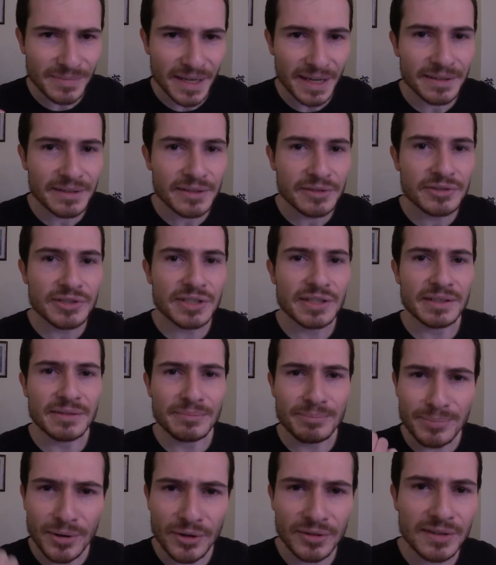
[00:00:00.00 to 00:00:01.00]
energy,
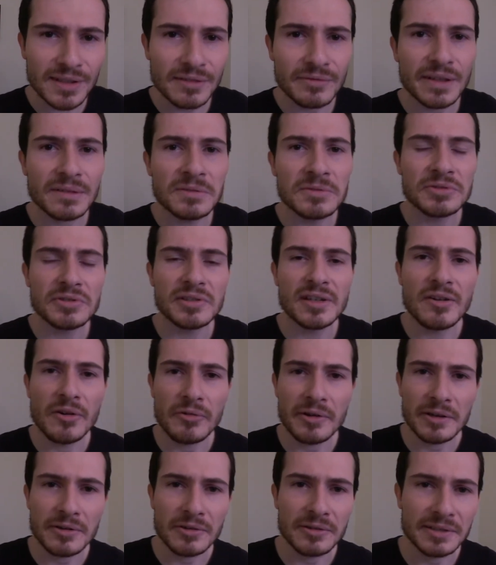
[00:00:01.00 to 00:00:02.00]
positive energy
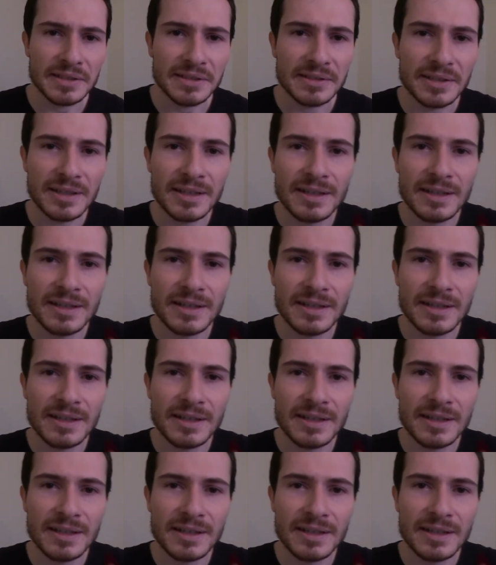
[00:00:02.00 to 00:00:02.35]
going on here.